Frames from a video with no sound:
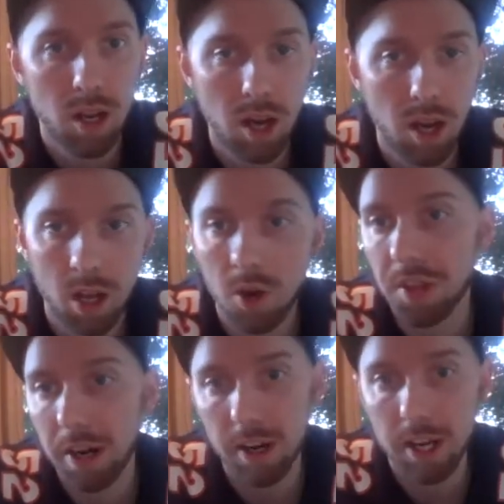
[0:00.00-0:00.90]
along
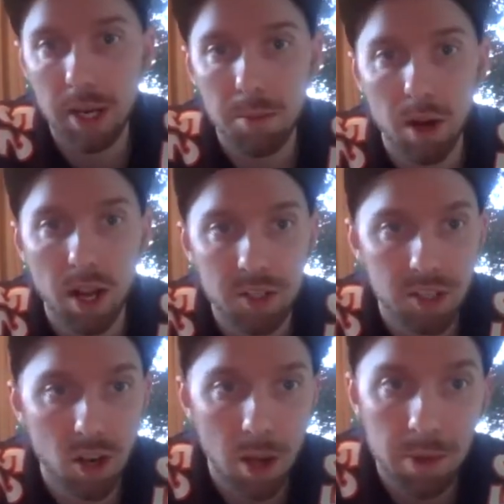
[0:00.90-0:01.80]
with Eric Ebron.
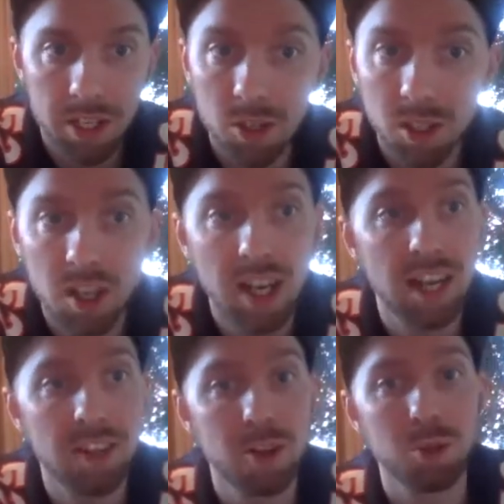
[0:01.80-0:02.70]
So, I mean, you look
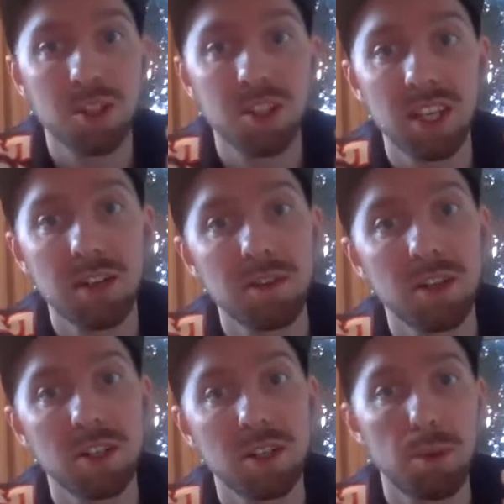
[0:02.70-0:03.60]
at those
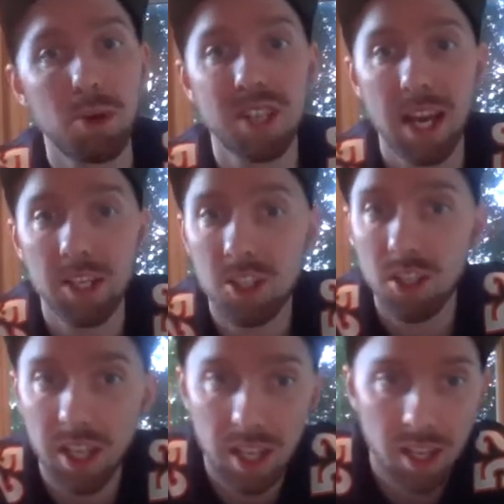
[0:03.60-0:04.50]
receivers,
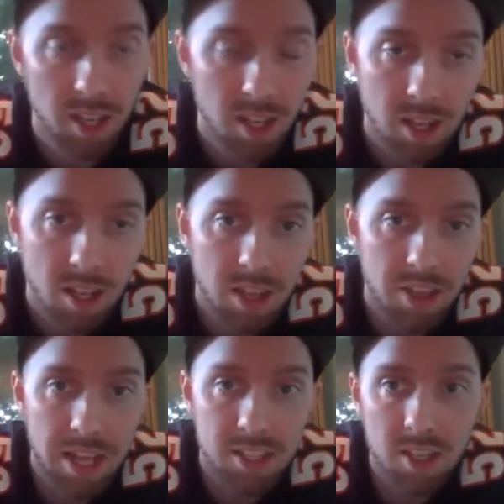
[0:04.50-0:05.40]
potentially,
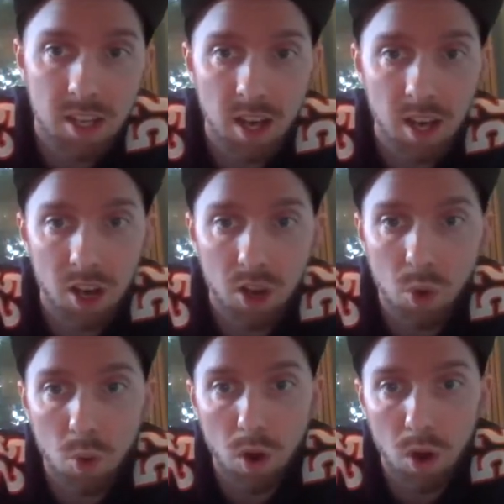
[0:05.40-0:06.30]
that's
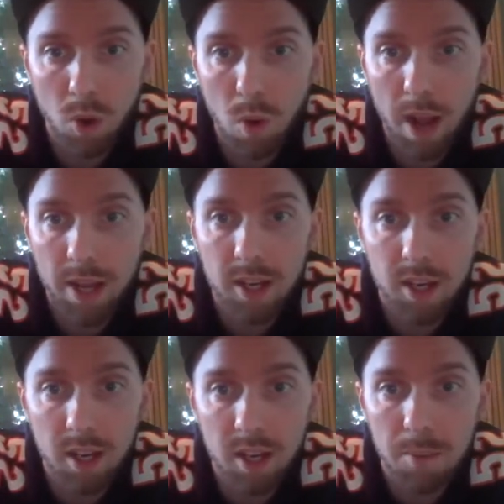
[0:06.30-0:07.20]
quite a
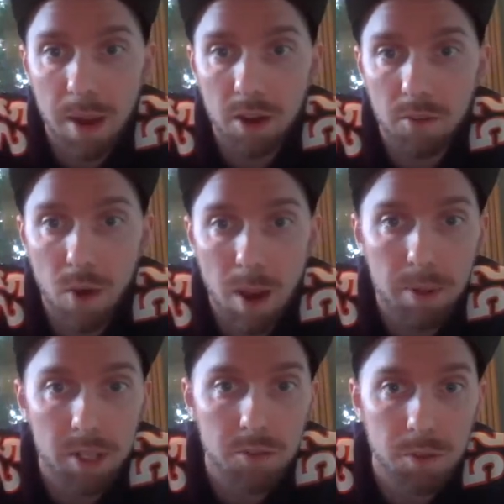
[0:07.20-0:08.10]
good amount of
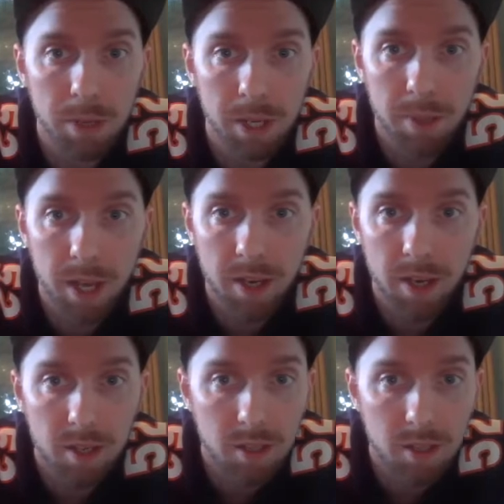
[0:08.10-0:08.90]
weapons for Big Ben.